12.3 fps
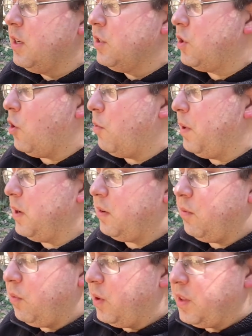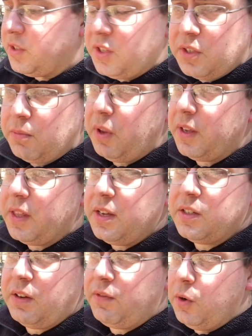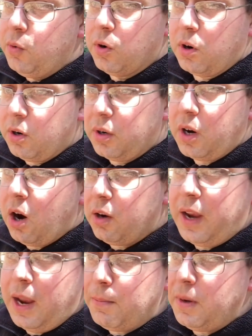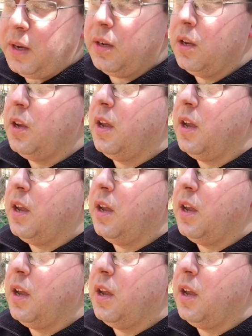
So, but with a system like this, if you were car camping,